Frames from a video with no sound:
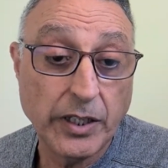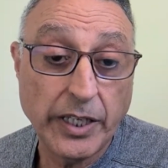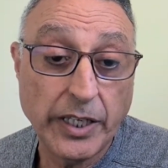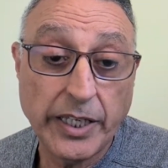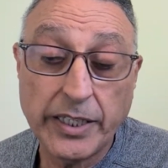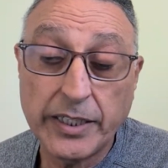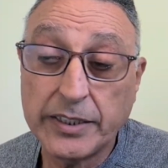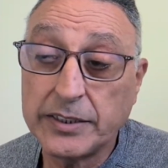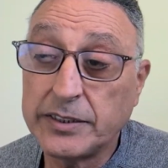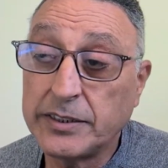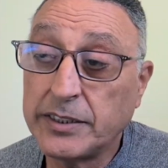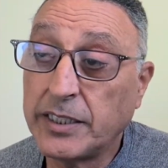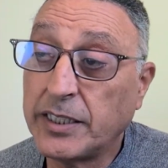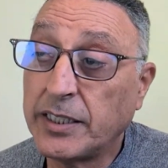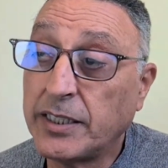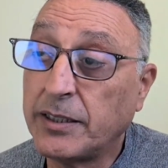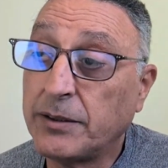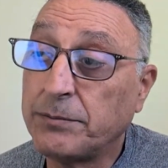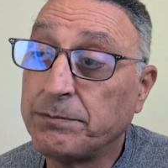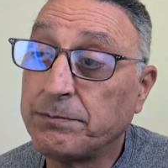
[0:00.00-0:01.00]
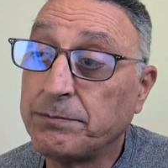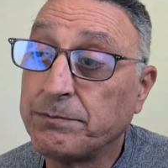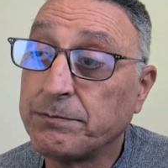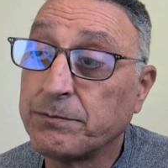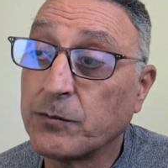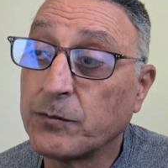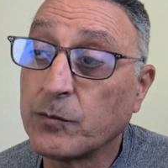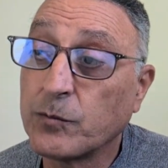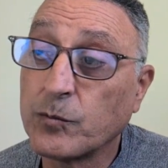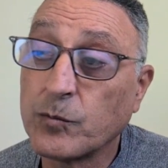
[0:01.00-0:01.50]
And
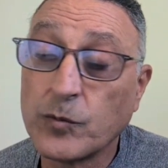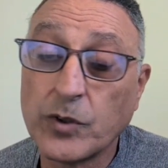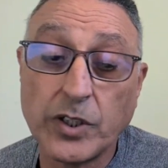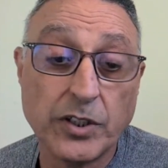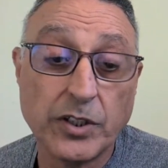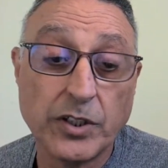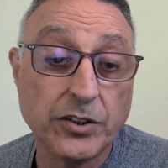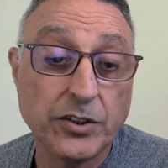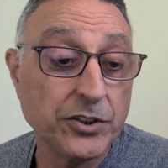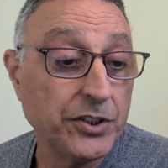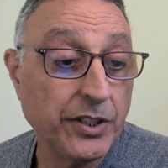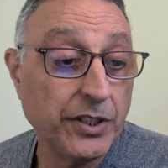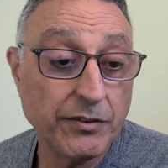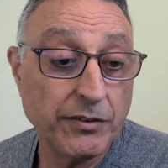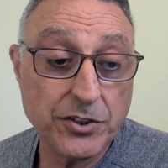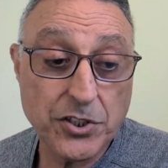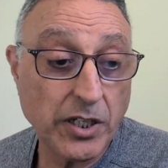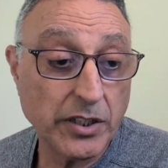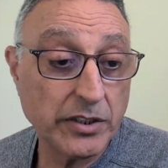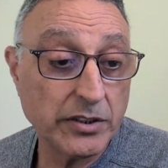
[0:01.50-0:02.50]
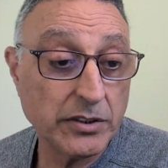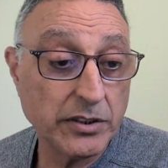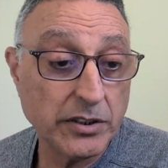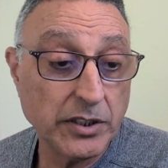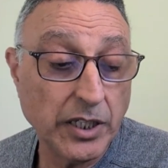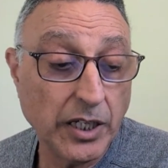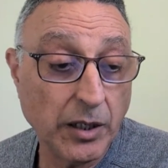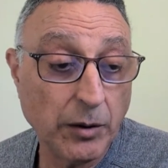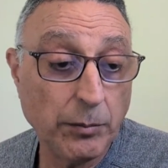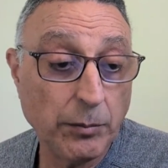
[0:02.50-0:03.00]
she never sought
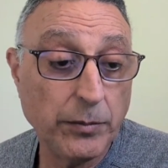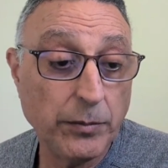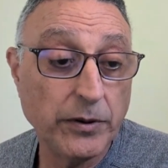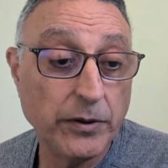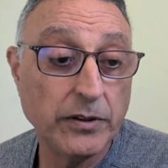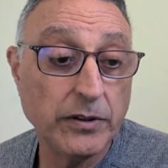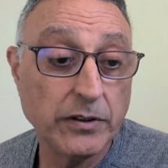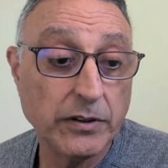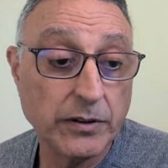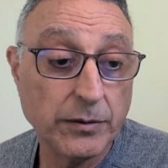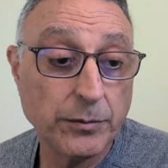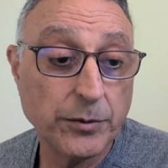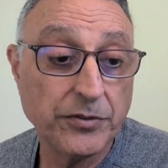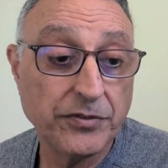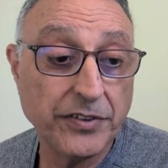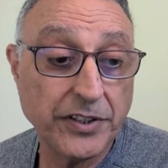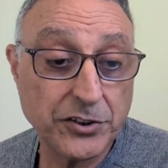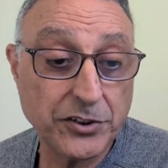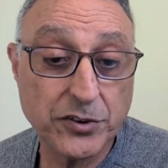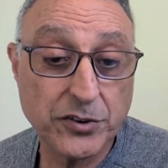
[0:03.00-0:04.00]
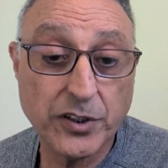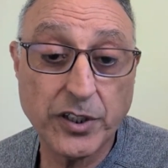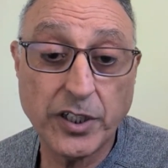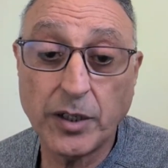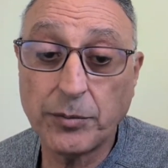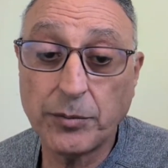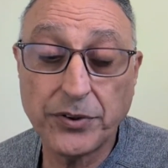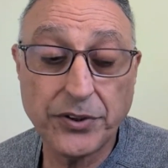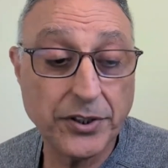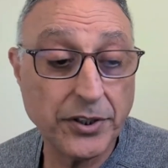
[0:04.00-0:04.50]
help, professional
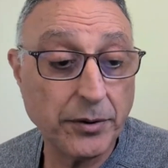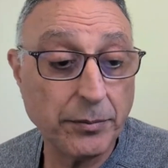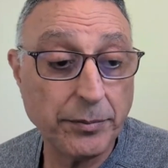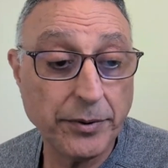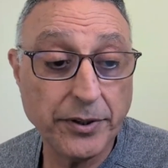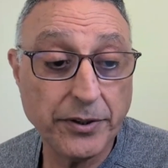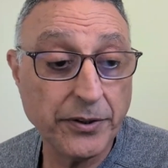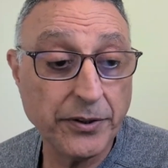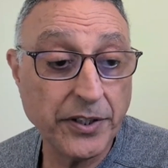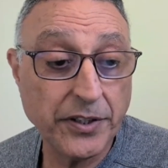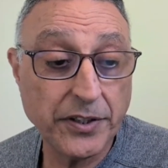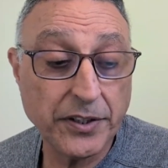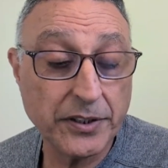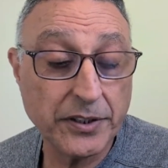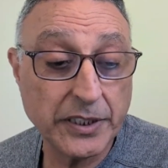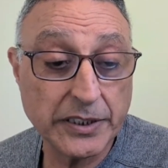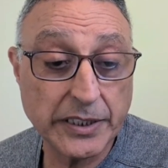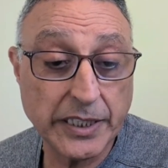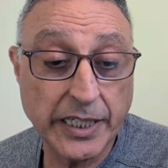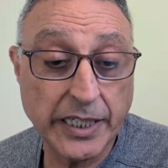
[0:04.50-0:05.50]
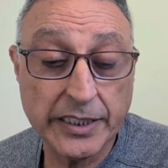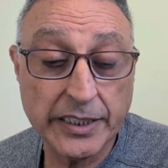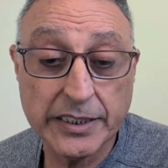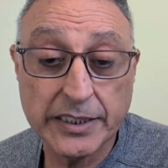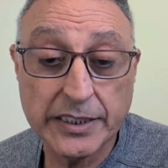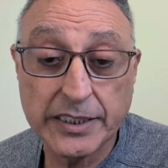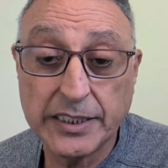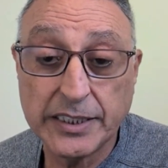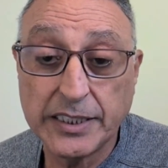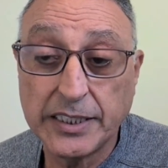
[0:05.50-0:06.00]
help, therapy, or anything like that.
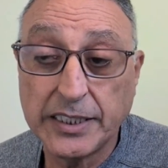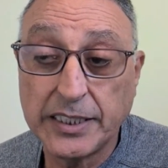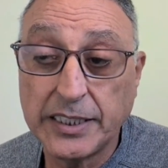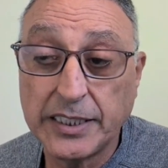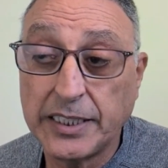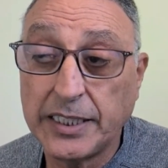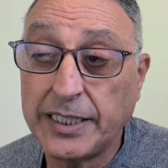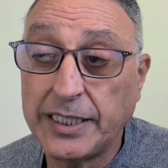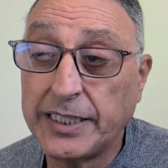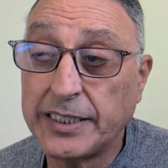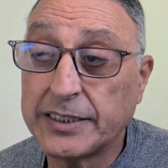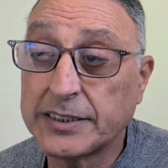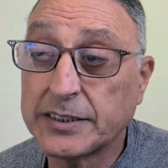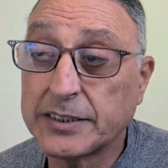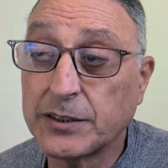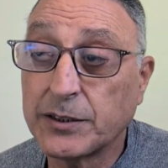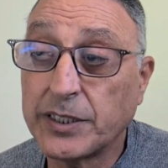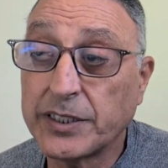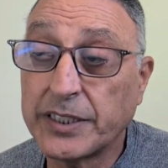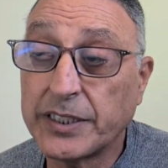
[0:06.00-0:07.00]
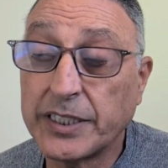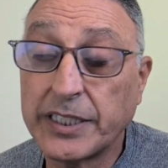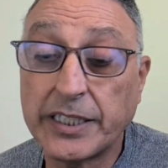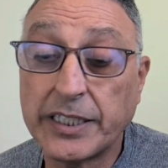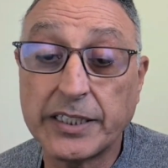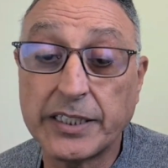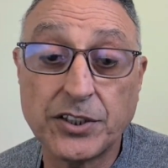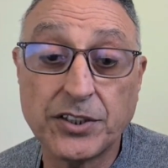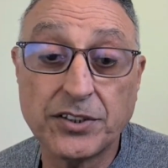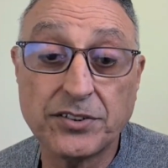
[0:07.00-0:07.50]
And so I think
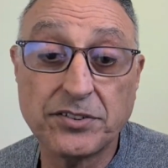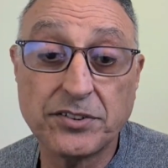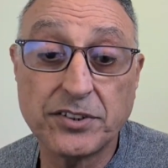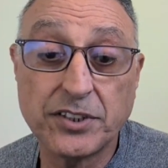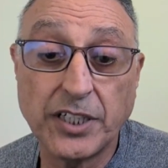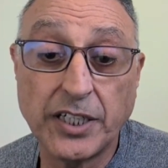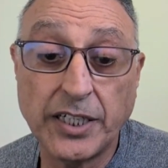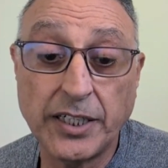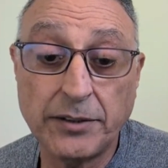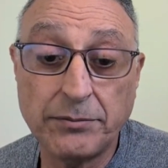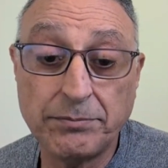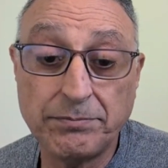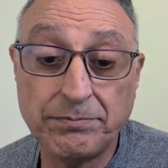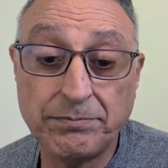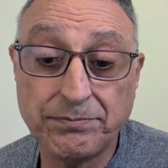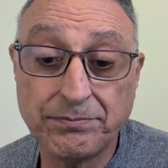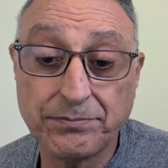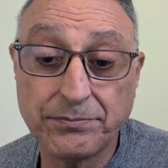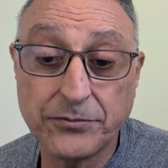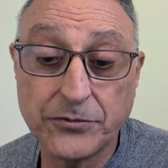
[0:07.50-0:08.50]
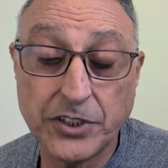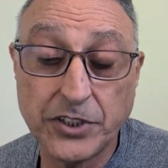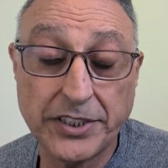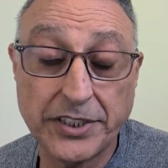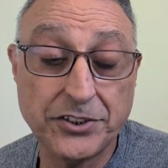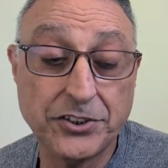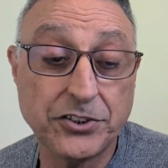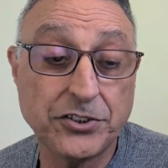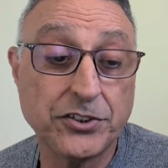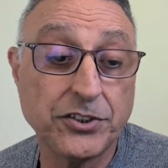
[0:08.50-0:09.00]
it just
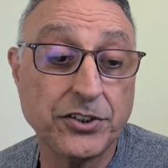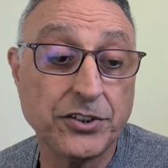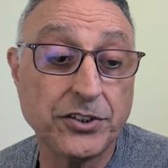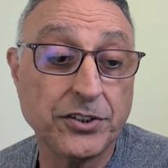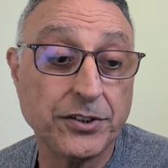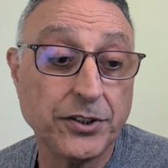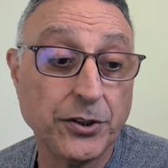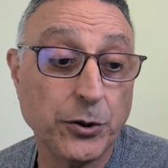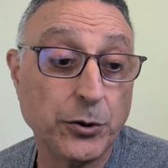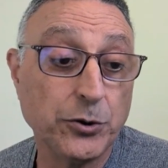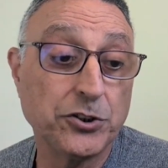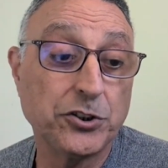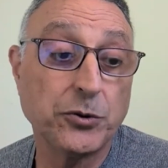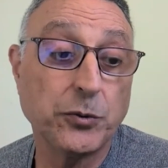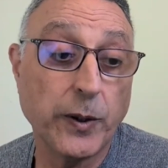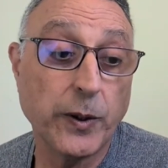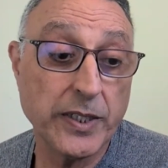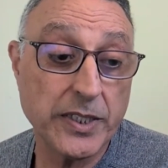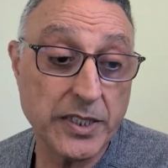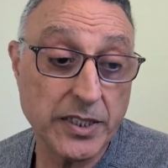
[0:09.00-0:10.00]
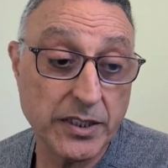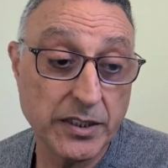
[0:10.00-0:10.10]
changed who she was.